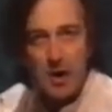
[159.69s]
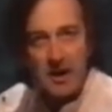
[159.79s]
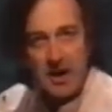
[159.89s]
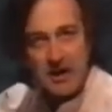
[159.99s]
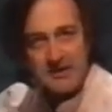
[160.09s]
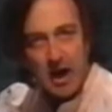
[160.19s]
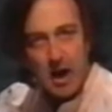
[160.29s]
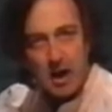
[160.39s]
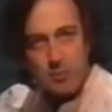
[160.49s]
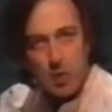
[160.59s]
and here's the
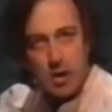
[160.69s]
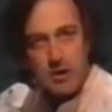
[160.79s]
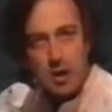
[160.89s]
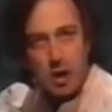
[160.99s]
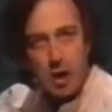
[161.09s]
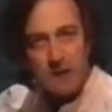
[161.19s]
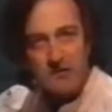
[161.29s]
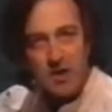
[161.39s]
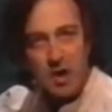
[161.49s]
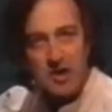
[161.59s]
hard one
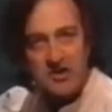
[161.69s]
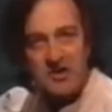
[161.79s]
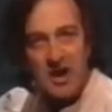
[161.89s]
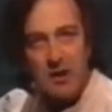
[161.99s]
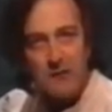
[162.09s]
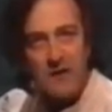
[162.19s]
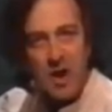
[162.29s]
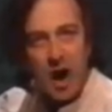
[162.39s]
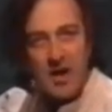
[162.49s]
love yourself.